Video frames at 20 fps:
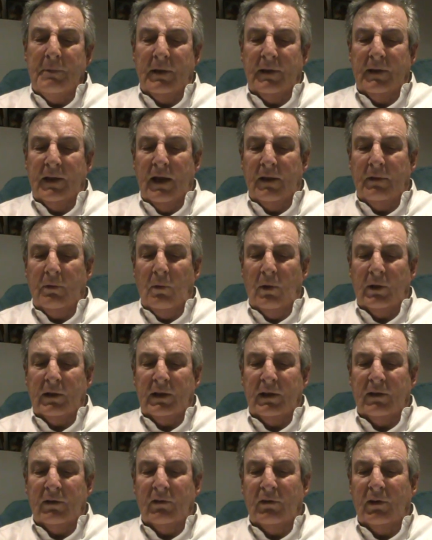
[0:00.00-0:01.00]
and the other
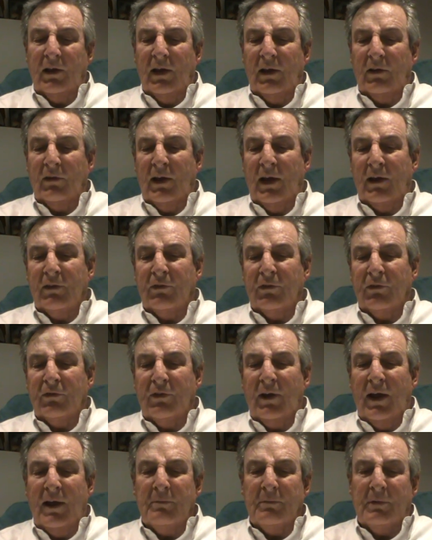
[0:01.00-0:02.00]
one has the
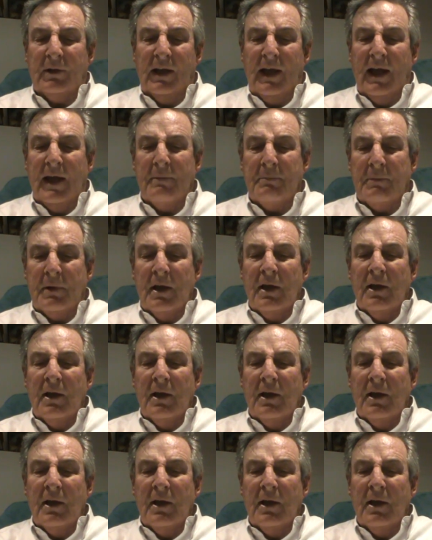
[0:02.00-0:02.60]
same claim,